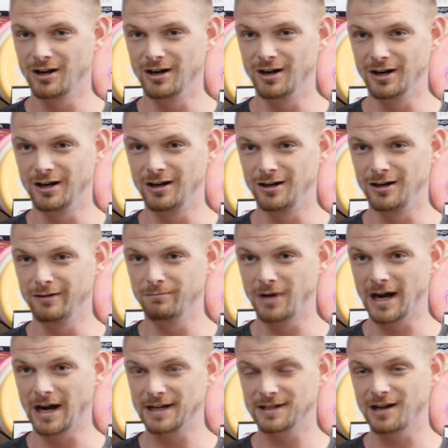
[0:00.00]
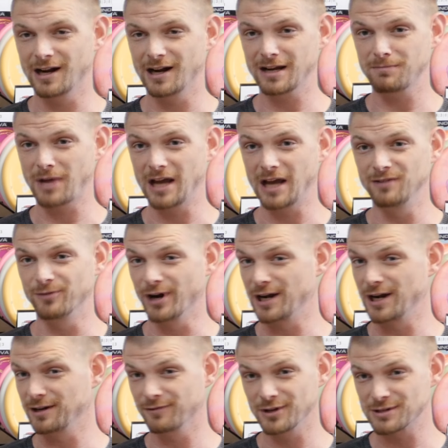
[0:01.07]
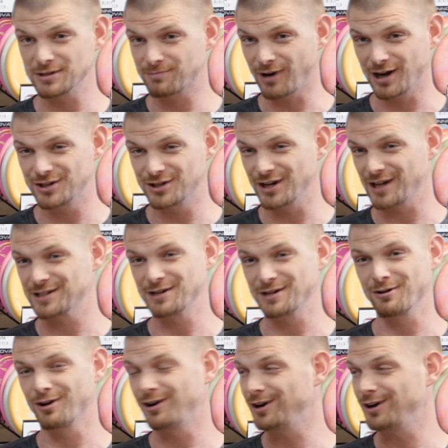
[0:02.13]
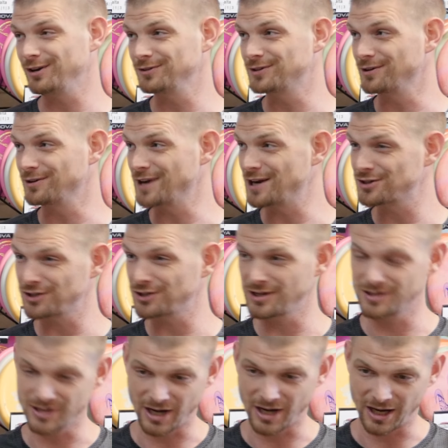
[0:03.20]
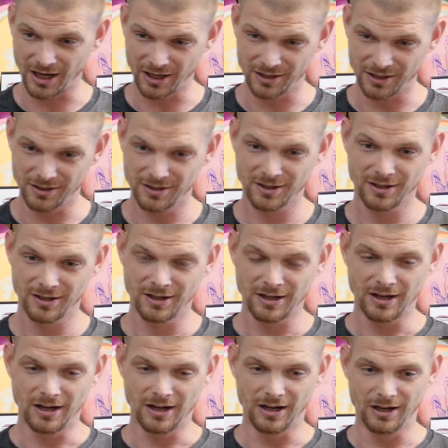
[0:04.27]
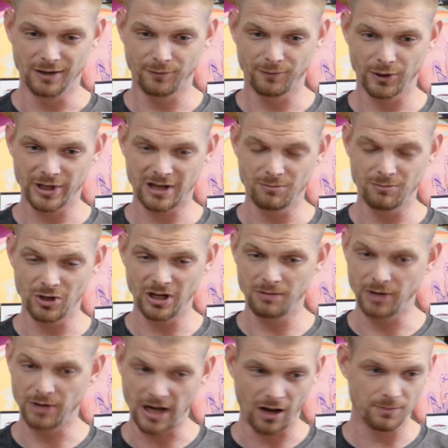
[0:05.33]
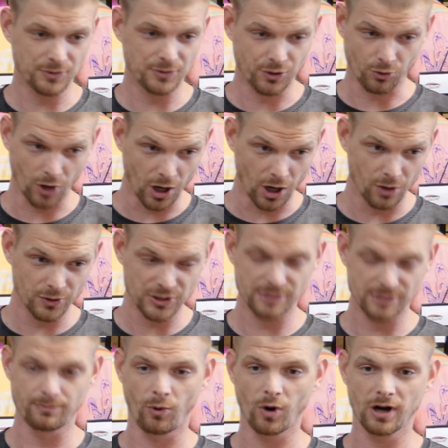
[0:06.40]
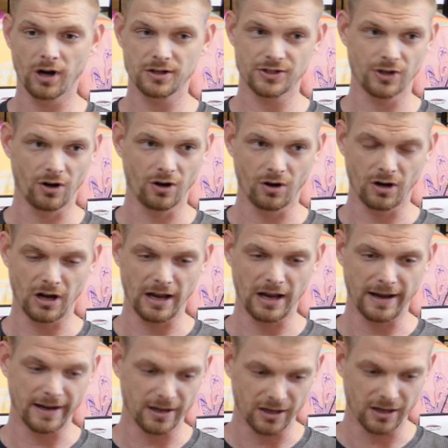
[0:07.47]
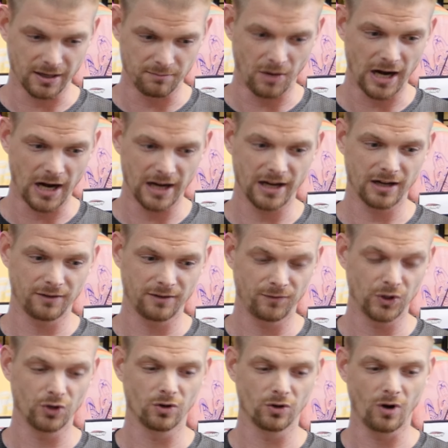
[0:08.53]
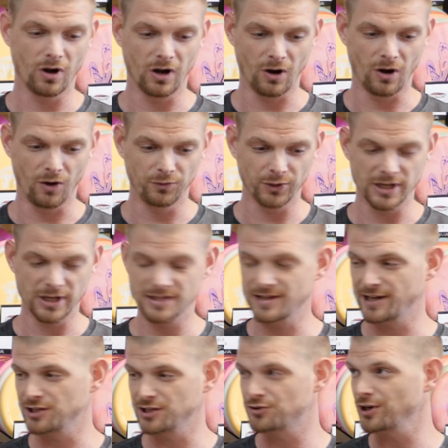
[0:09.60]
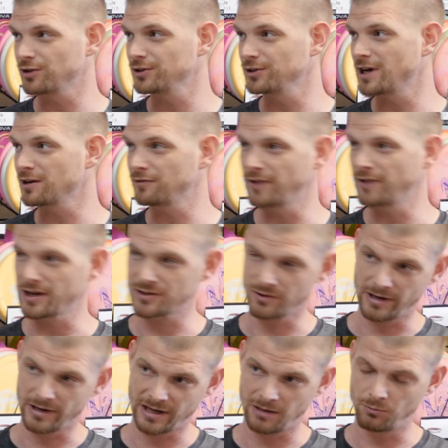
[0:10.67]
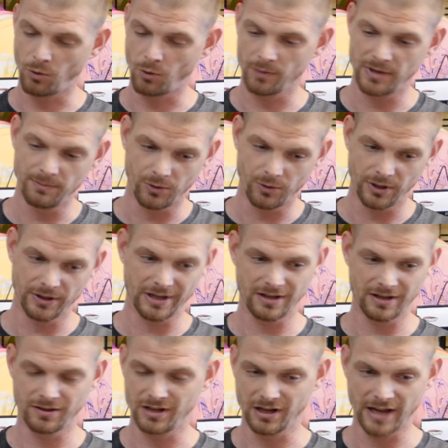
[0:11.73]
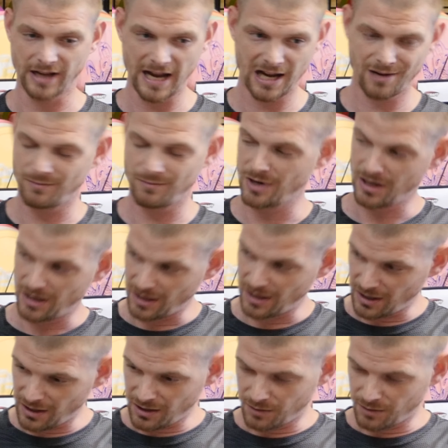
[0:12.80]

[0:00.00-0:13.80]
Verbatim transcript: Um, I did not get paid for any of those projects. They were all donations mm-hmm. and uh, the community, but it helps grow the sport. So, in my view, hopefully it's like a trickle down effect. So mm. I get more people in the, the game, mm.